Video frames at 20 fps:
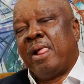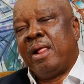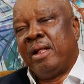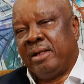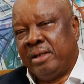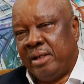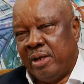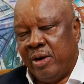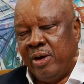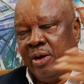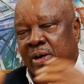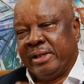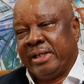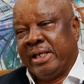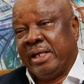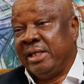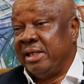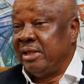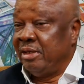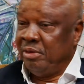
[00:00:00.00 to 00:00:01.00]
They
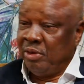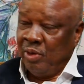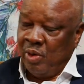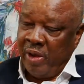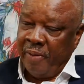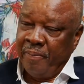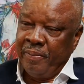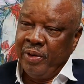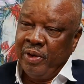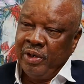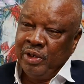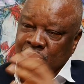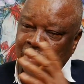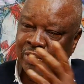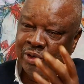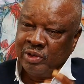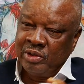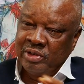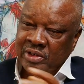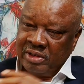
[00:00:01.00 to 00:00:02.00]
altered it, lo and behold, it
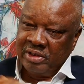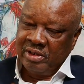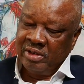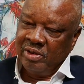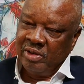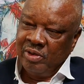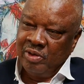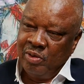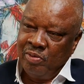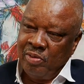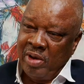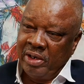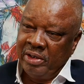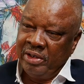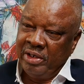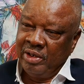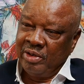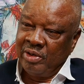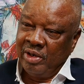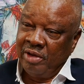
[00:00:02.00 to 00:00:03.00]
was Umar
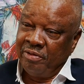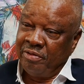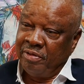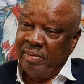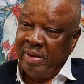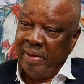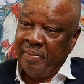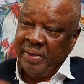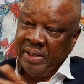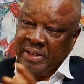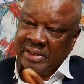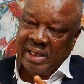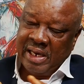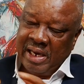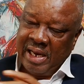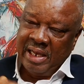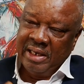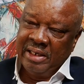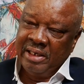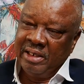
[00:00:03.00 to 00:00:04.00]
Diko, the former minister,
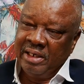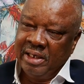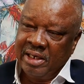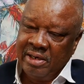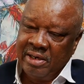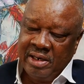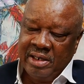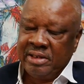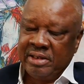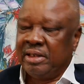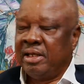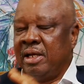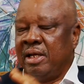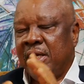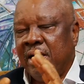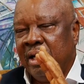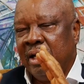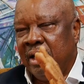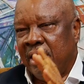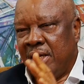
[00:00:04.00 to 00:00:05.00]
lying in the crate.
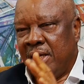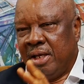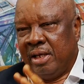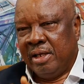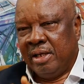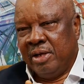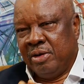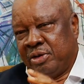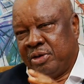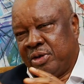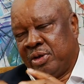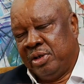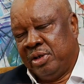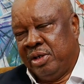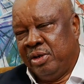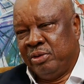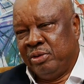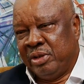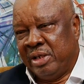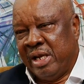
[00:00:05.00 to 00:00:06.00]
He also did it
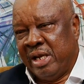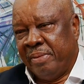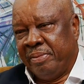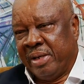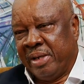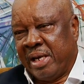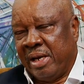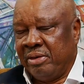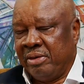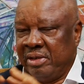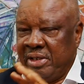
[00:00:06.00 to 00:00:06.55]
with Nnamdi Kanu.